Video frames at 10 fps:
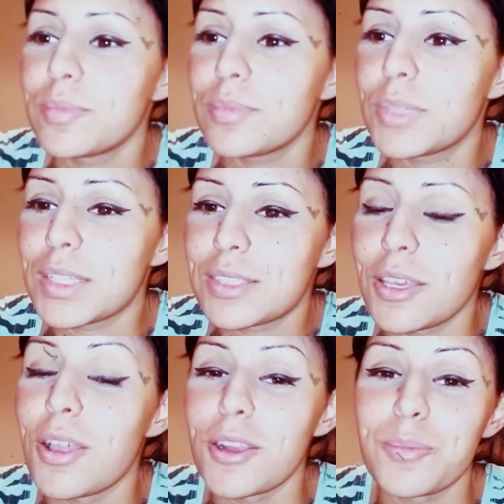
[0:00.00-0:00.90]
That's the
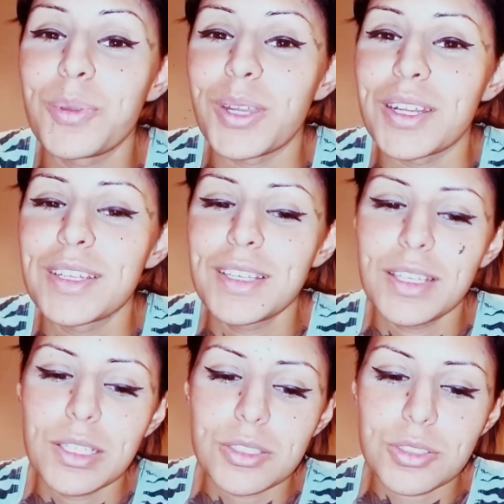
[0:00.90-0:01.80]
hard part.
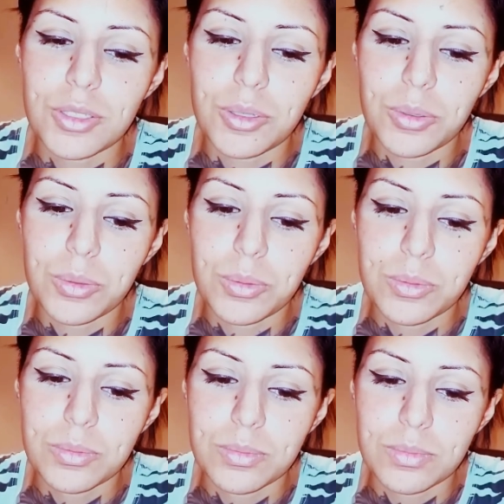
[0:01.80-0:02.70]
So,
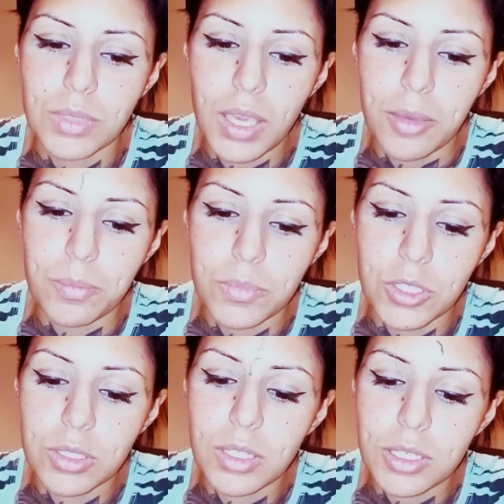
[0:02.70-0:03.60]
yeah,
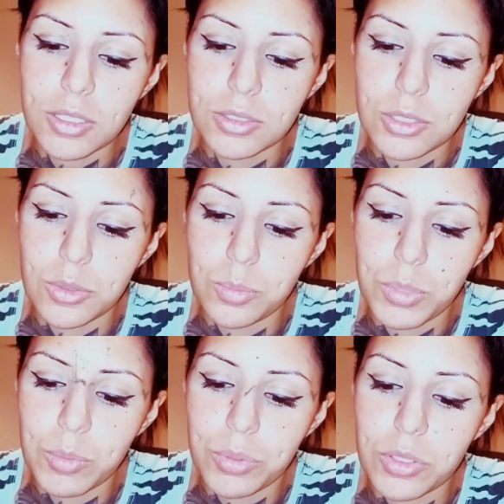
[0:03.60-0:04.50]
good luck to
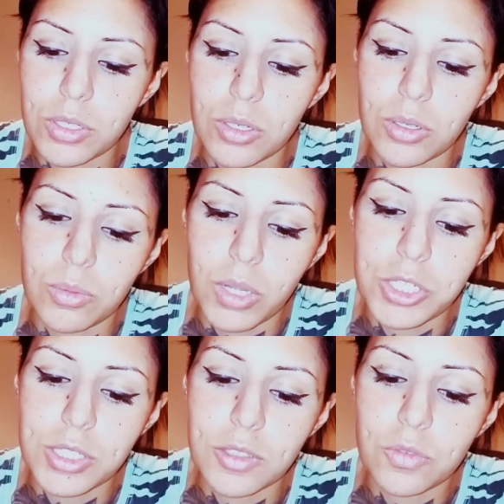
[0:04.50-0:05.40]
people that are
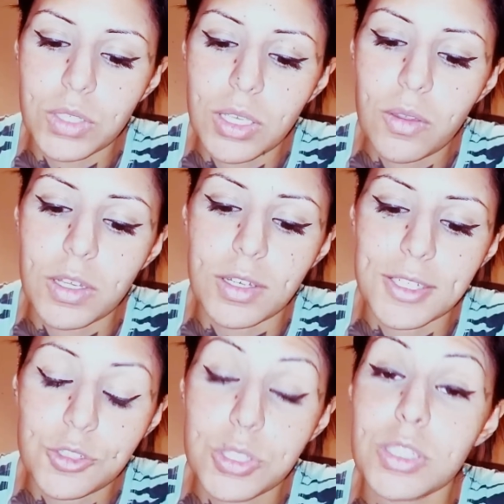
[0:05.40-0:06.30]
watching this video and are
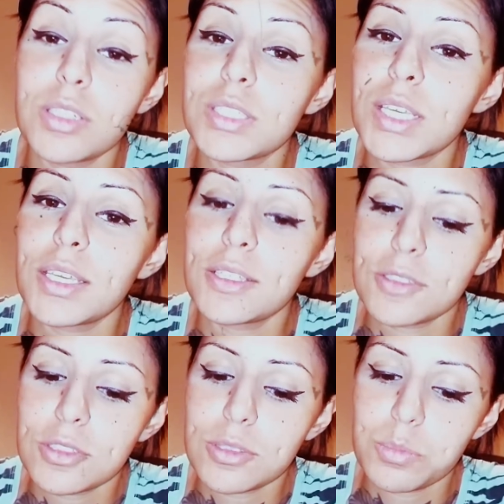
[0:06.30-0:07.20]
interested in taking
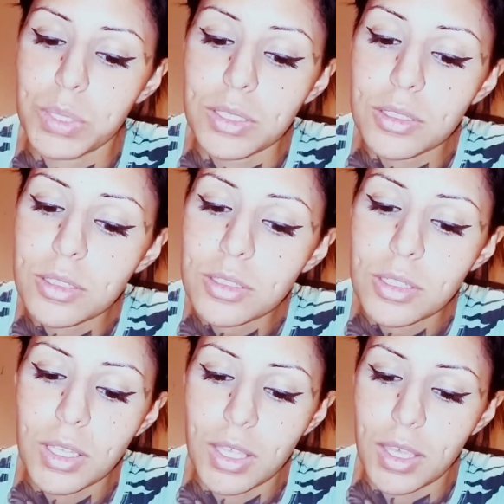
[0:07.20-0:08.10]
this pill.
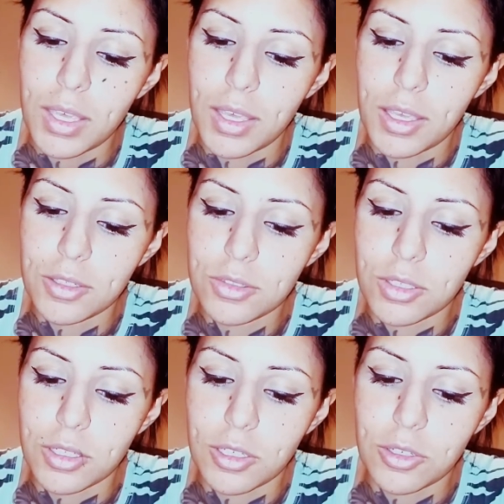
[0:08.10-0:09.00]
And
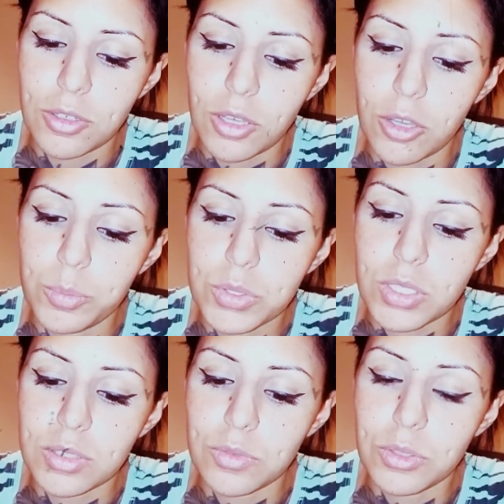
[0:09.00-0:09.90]
I hope you
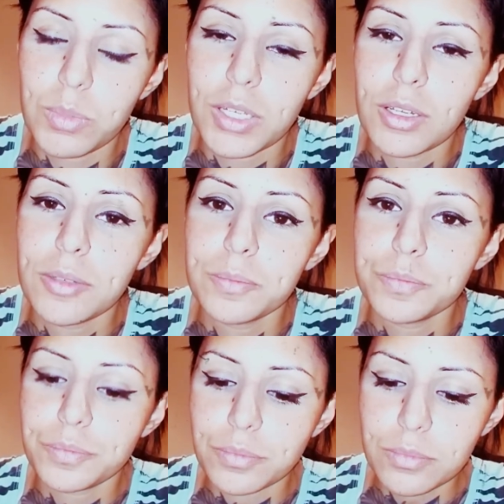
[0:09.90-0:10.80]
start to feel better.
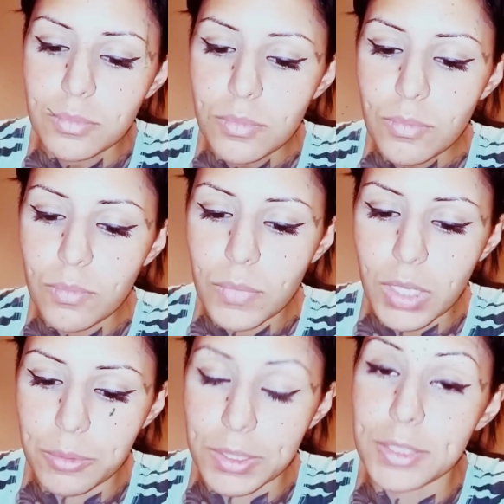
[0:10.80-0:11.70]

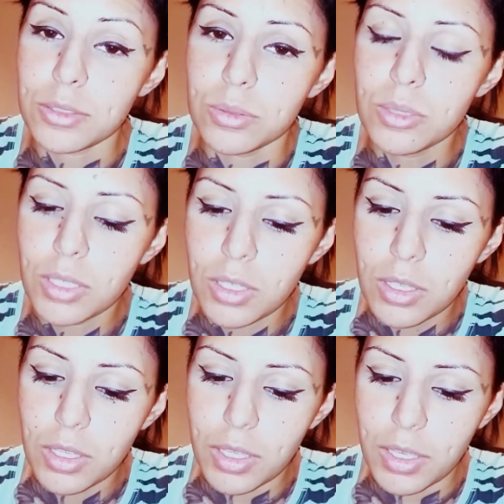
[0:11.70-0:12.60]
I really do.
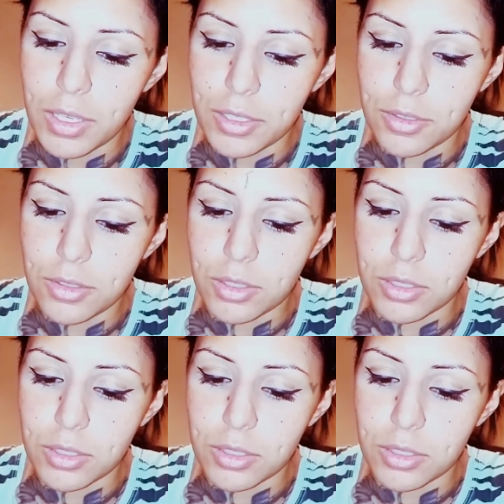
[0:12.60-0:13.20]
And,